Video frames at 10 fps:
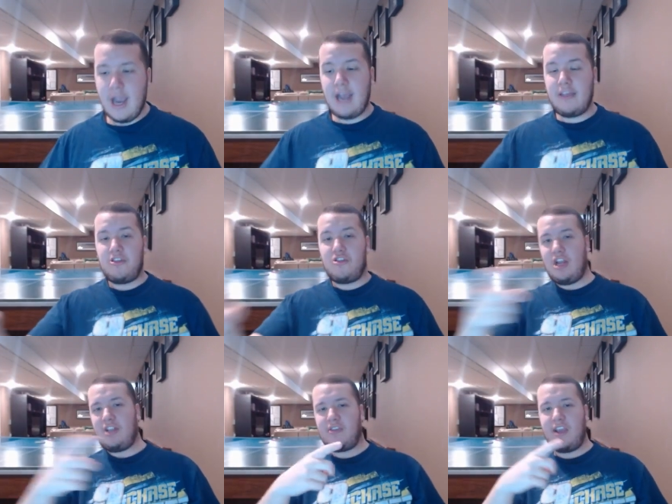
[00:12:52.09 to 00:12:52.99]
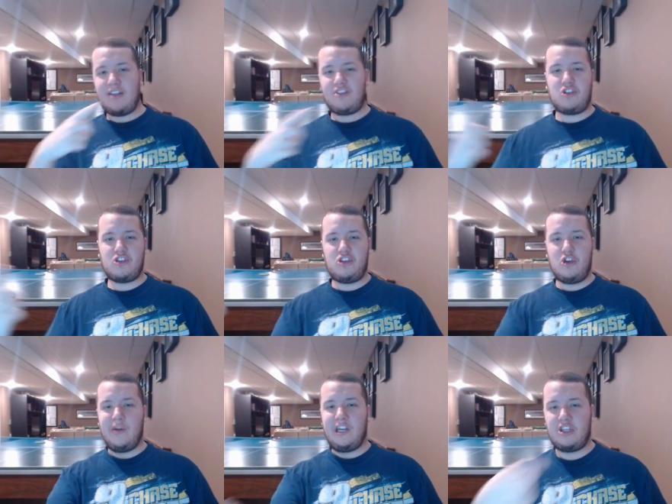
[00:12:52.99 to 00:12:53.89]
and the jet ski is just
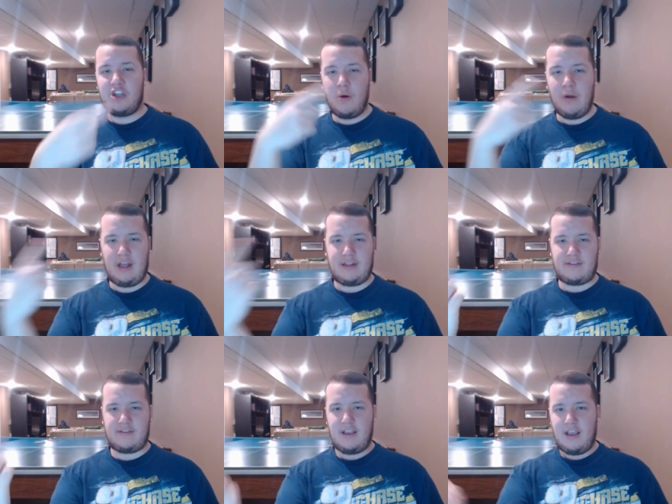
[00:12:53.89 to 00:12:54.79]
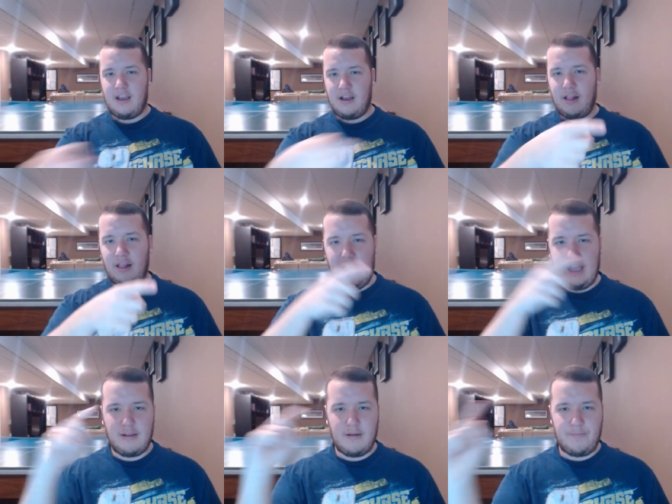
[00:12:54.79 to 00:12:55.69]
doing donuts
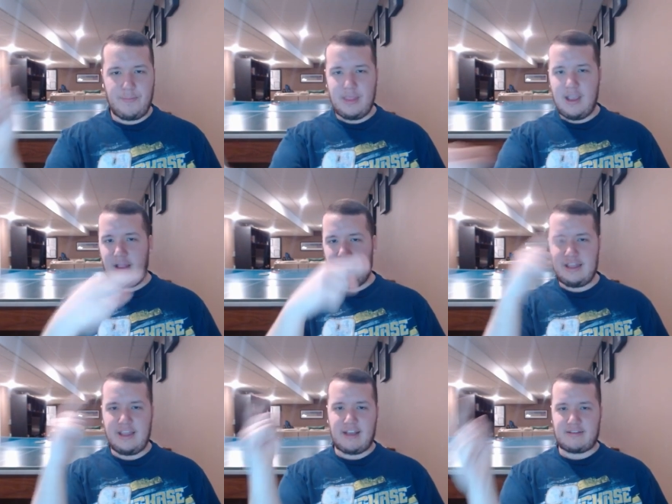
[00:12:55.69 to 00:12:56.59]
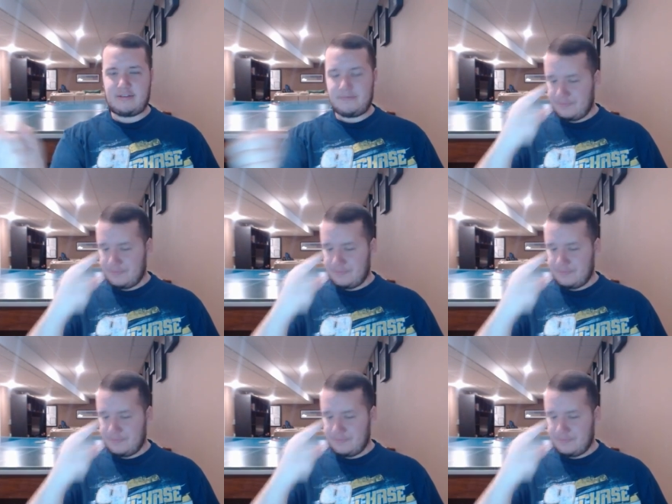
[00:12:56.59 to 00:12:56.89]
like like this.